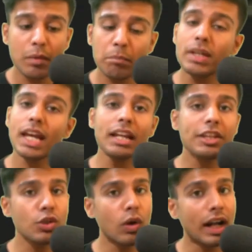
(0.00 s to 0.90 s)
P and
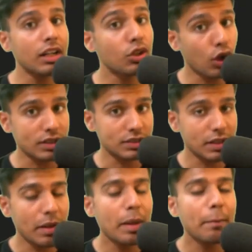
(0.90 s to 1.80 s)
Q are crossed.
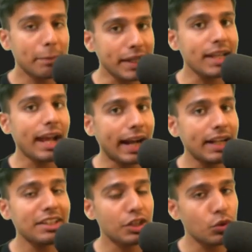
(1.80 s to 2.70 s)
P
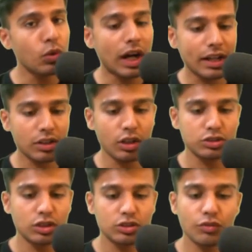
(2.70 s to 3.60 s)
and Q are
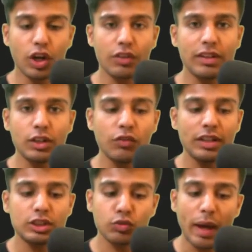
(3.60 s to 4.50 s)
crossed. So what we'll do,
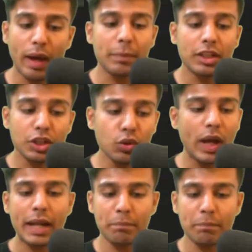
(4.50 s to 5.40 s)
we'll swap Q
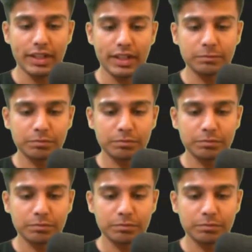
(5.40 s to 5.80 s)
and pivot.